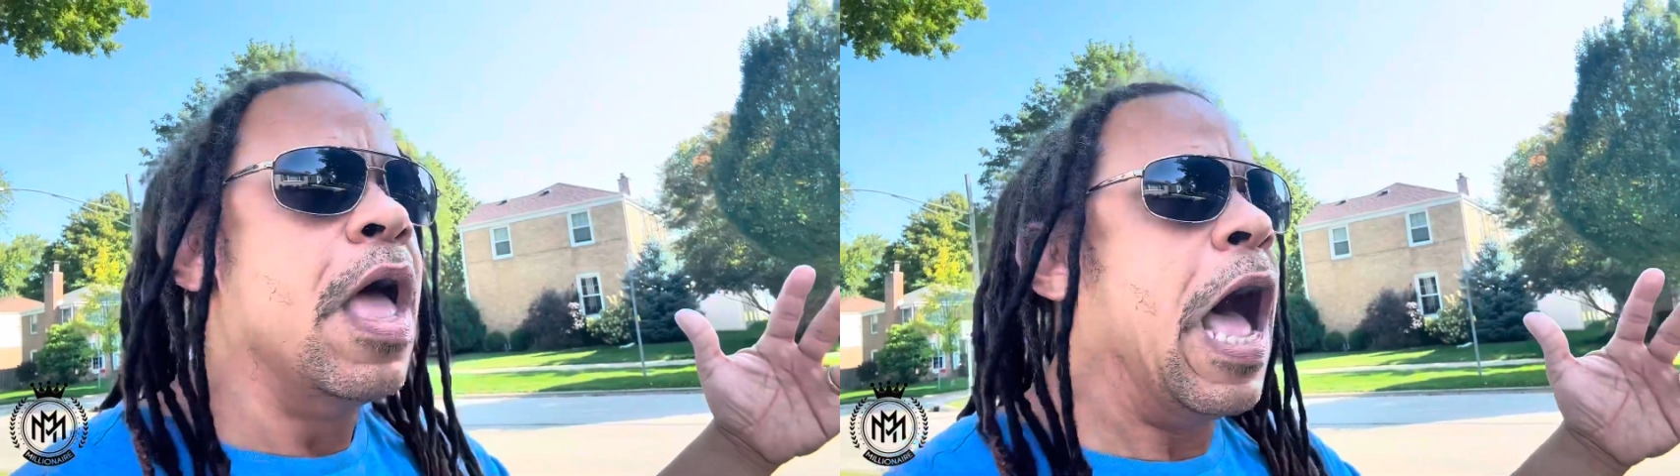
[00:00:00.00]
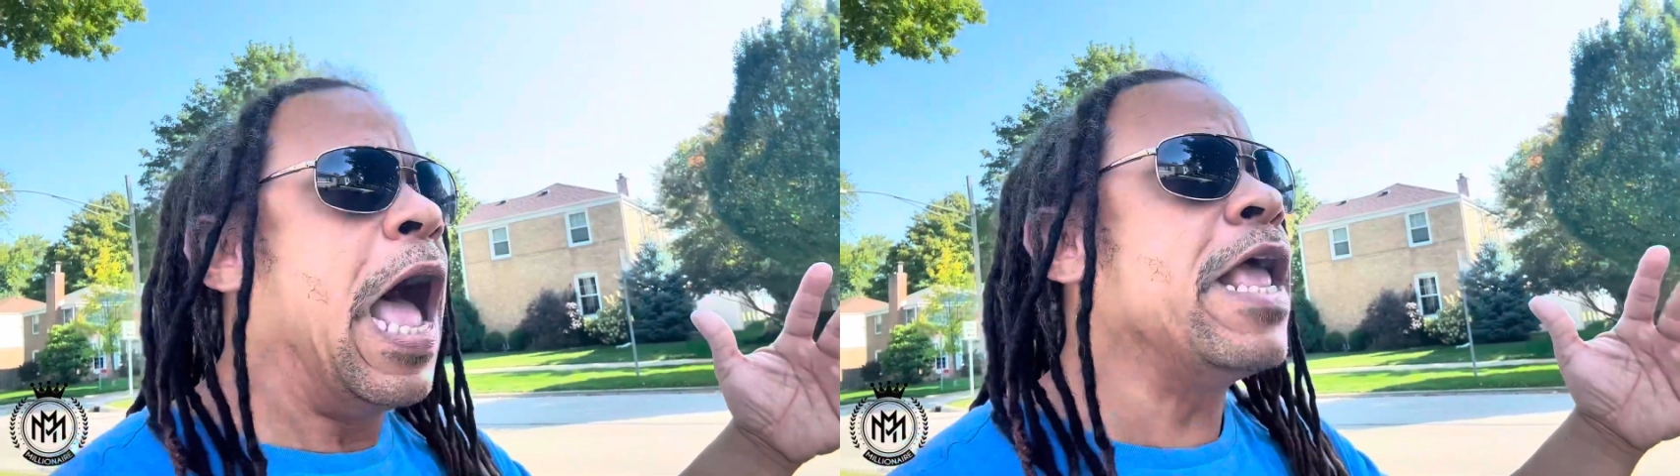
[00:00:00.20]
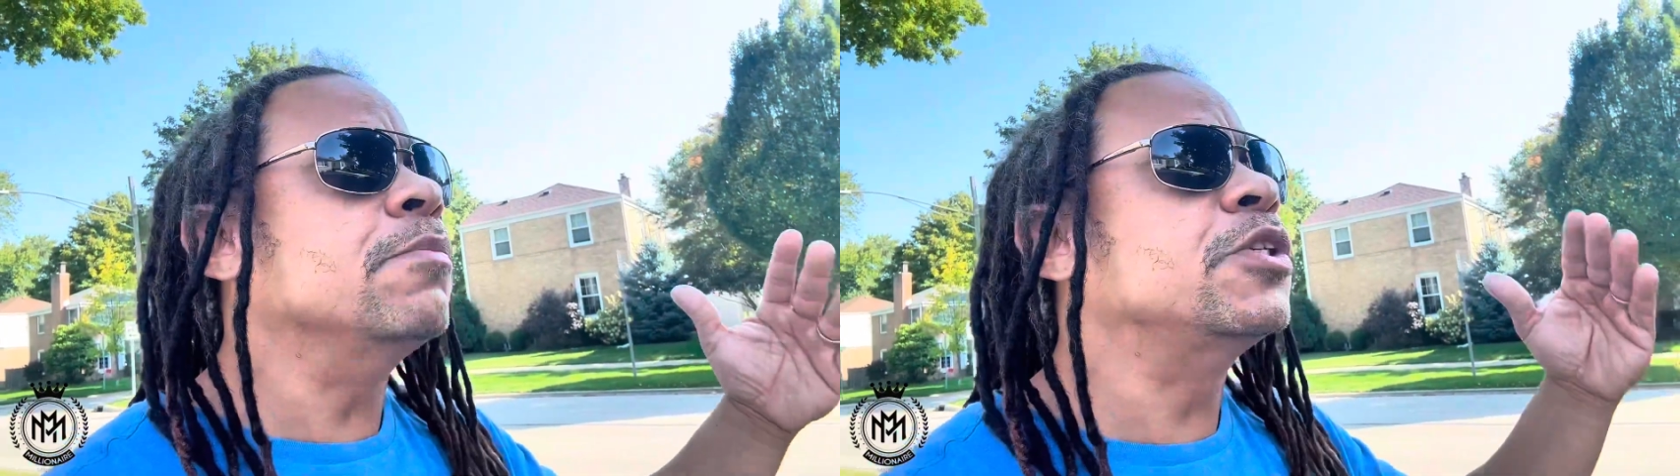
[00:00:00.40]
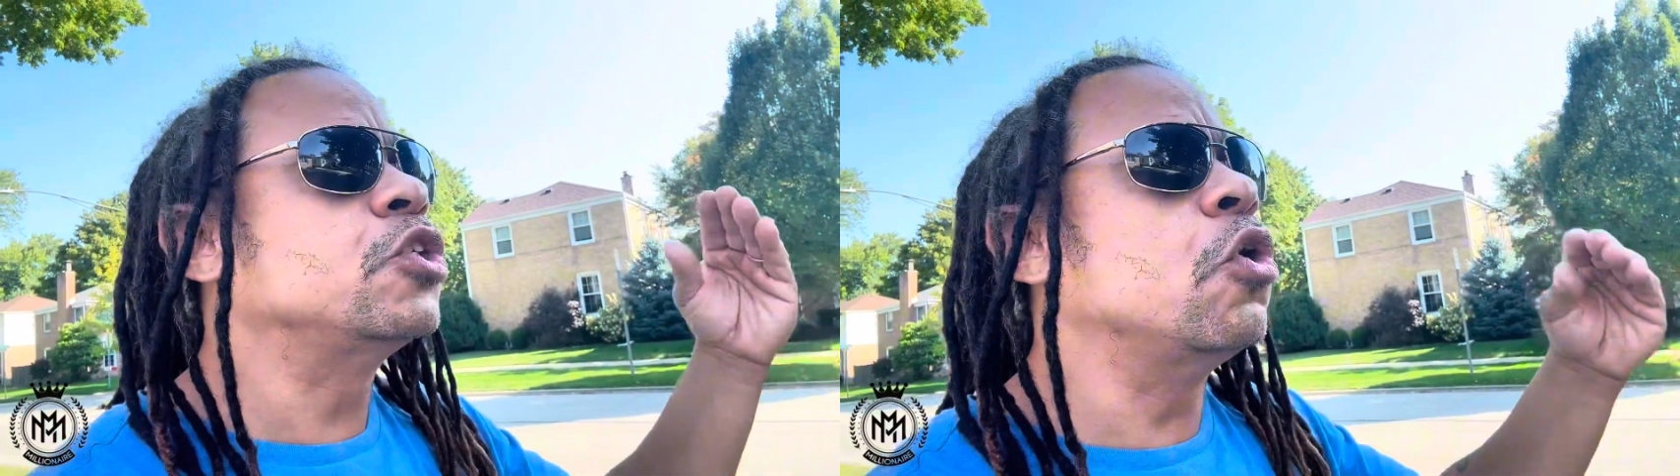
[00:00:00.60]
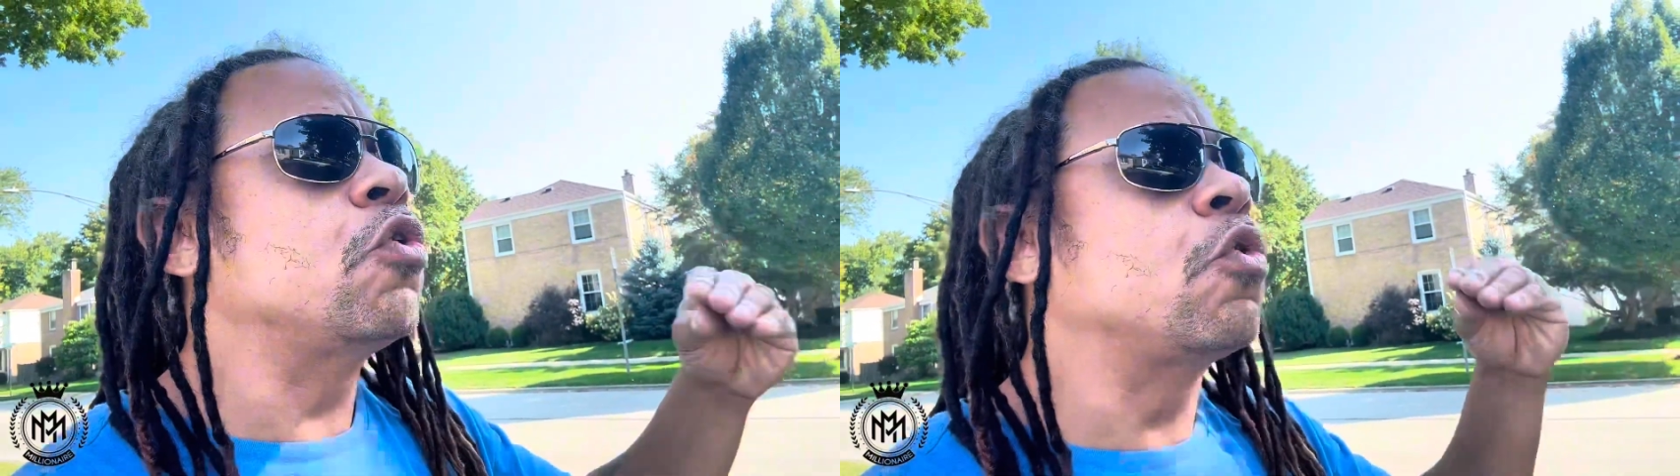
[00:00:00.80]
I am
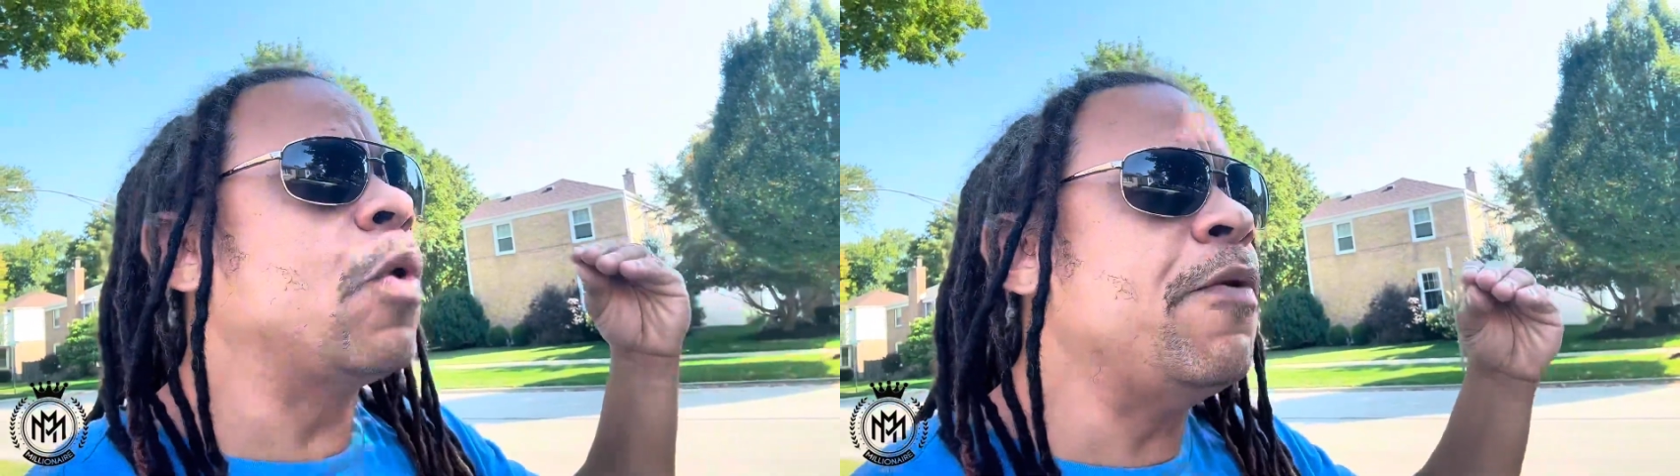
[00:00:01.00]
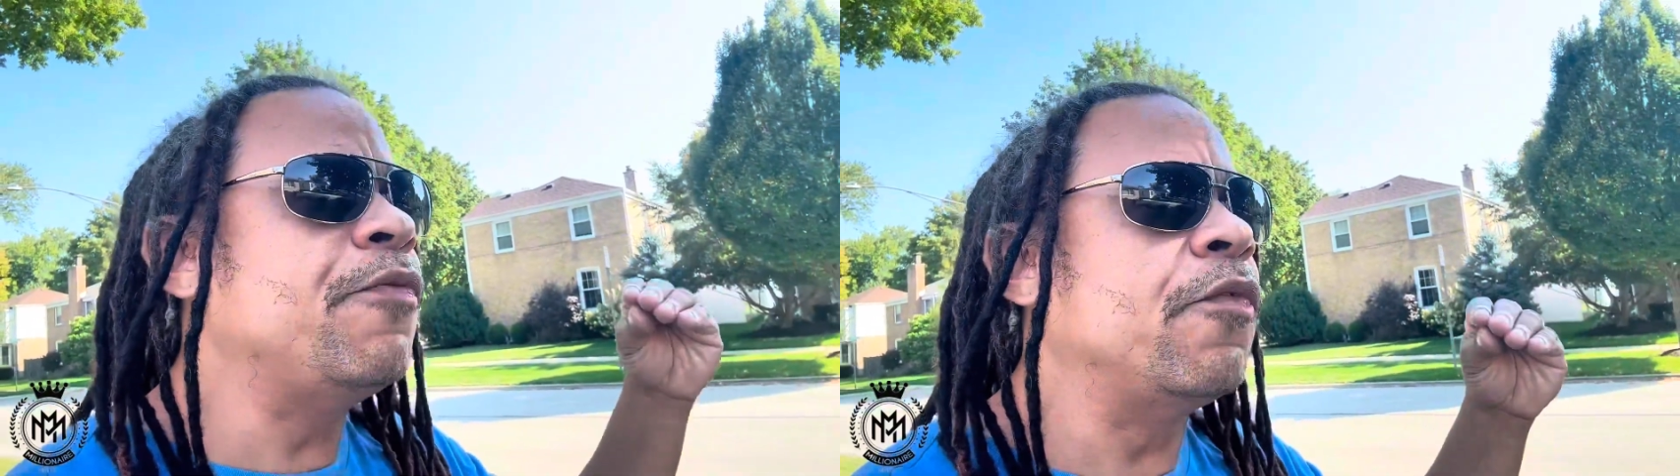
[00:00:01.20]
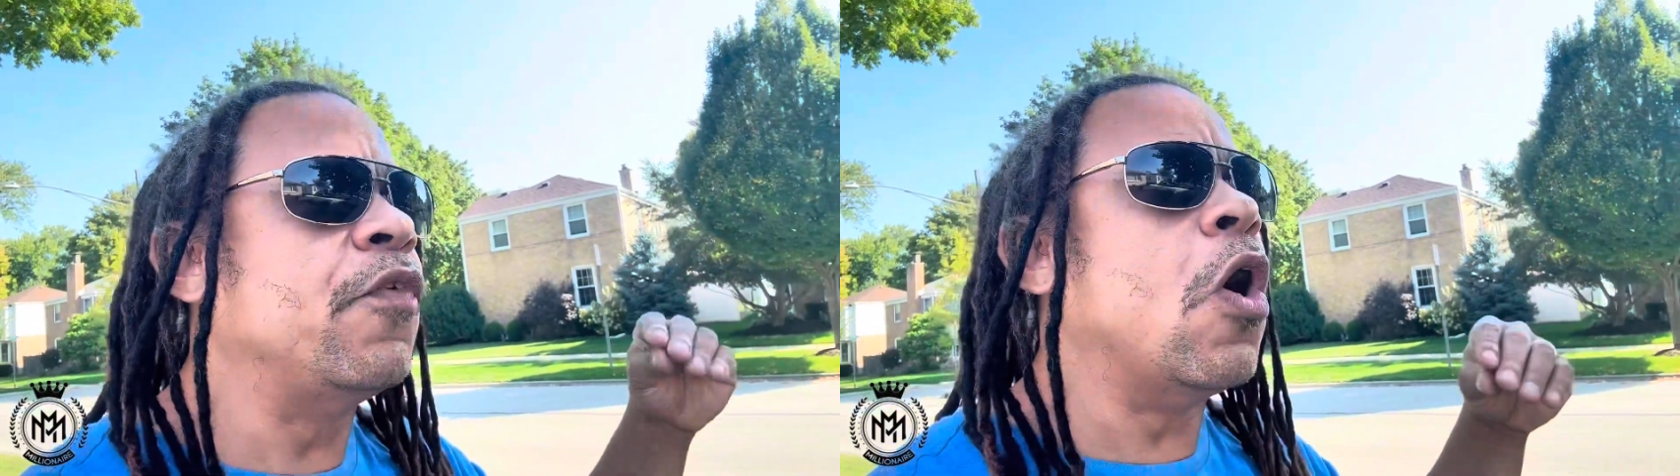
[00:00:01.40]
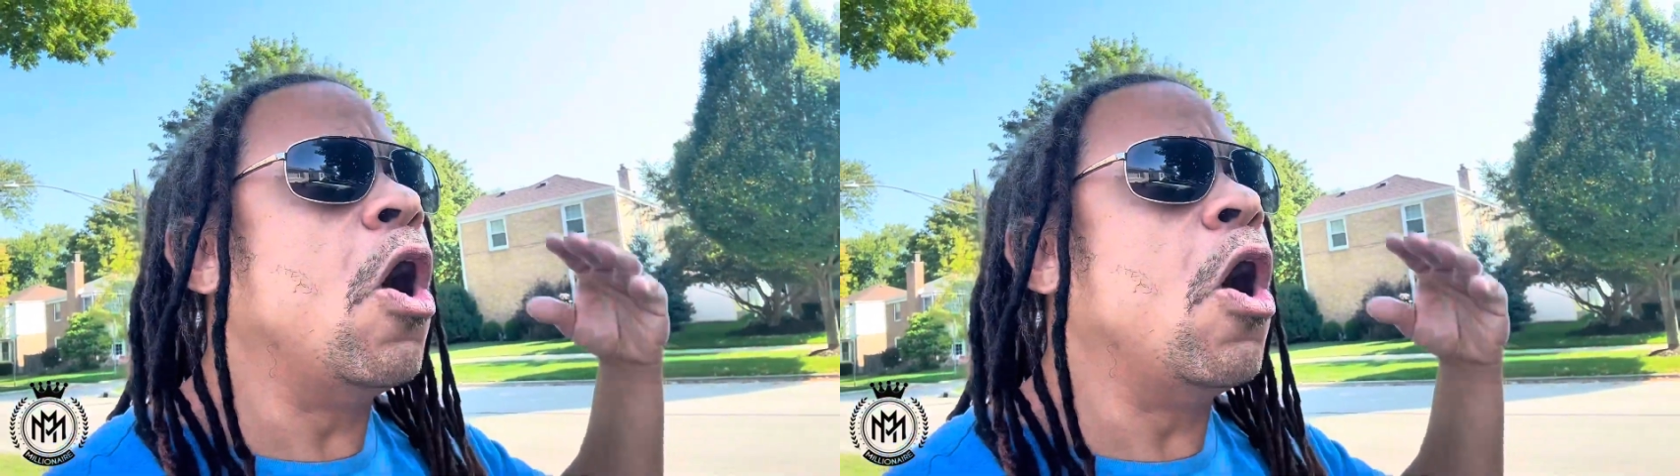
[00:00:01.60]
so grateful for